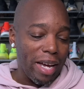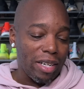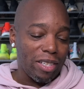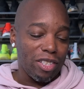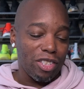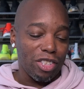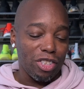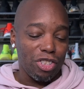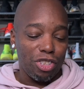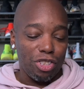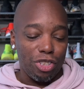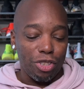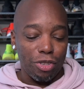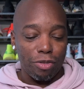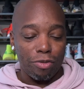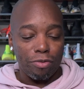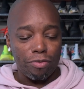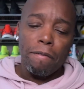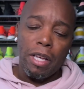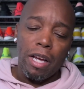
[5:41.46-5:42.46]
to the shoe.
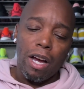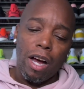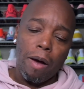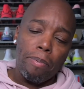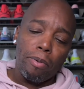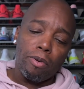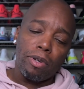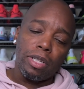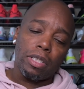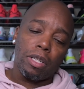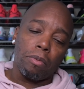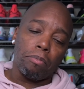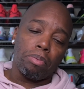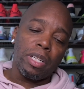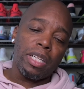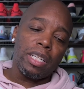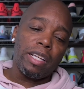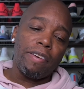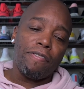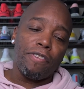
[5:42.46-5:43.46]
The upper is
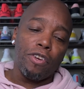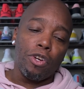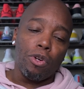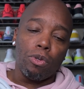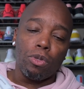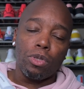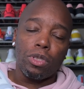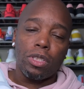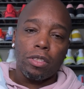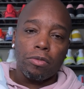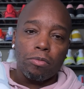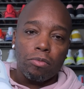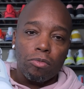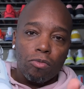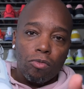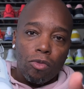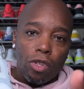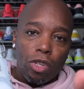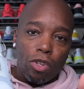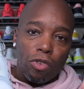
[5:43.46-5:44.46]
completely fused.
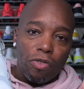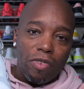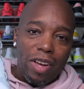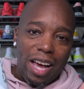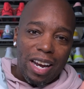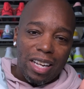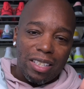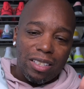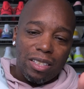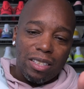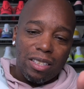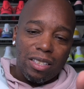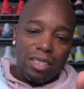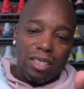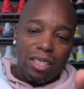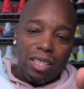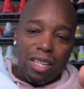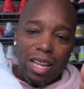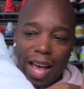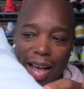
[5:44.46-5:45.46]
You've got a
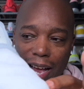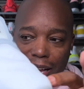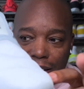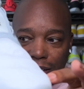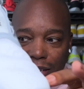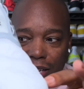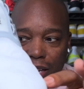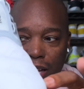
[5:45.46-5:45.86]
slightly